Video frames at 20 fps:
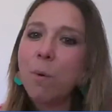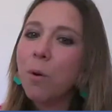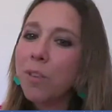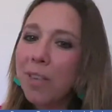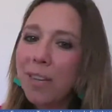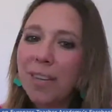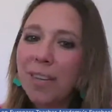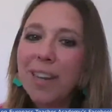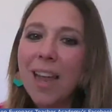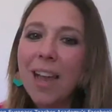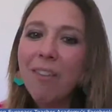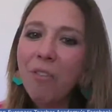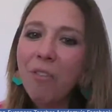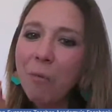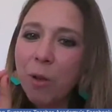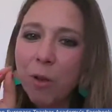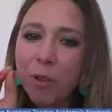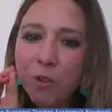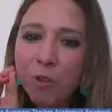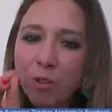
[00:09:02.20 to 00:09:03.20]
be more than
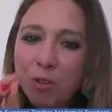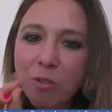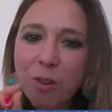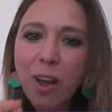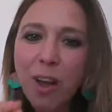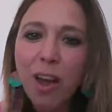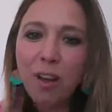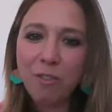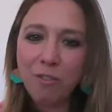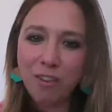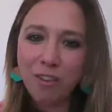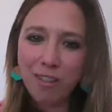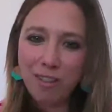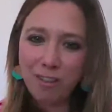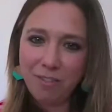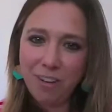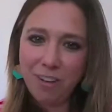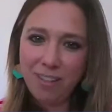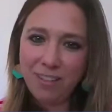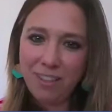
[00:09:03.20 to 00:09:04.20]
enough because you are
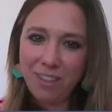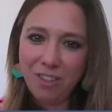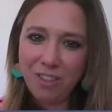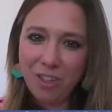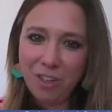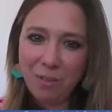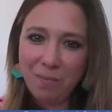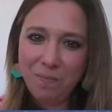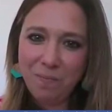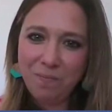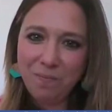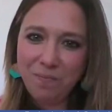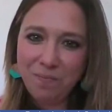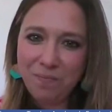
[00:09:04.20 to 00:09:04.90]
already a great teacher.